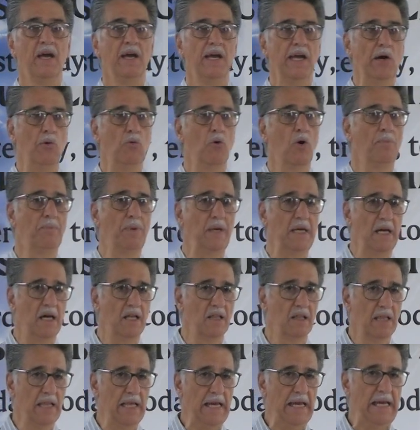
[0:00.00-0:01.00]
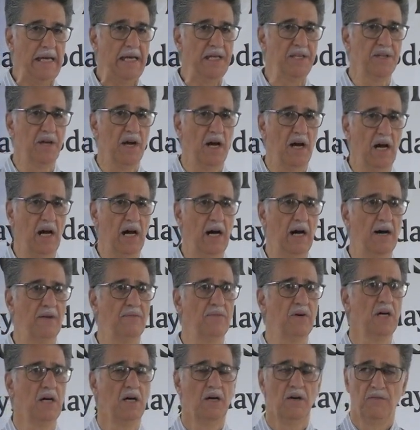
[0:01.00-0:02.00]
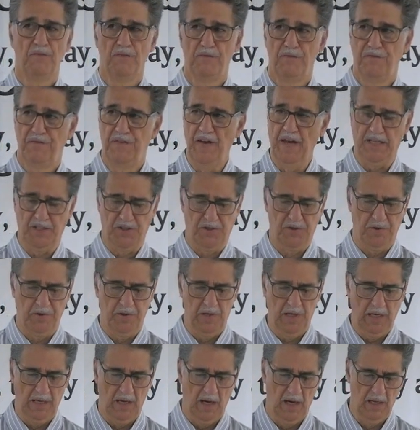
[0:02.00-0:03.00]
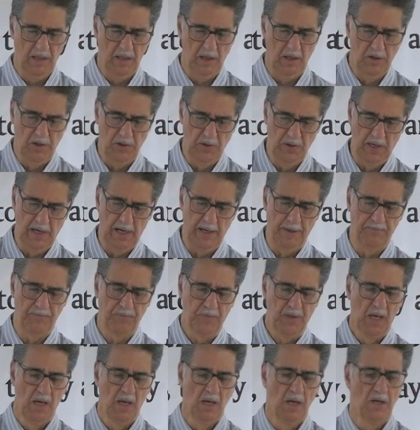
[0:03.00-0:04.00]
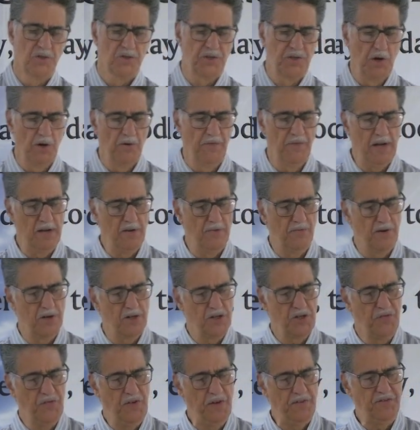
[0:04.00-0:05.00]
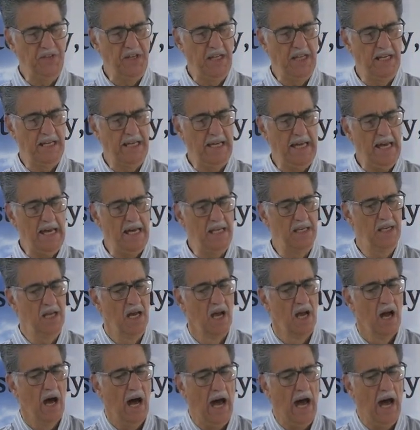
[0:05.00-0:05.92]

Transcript: It will be a land of victory. Hallelujah. Amen. So that verse 15 again,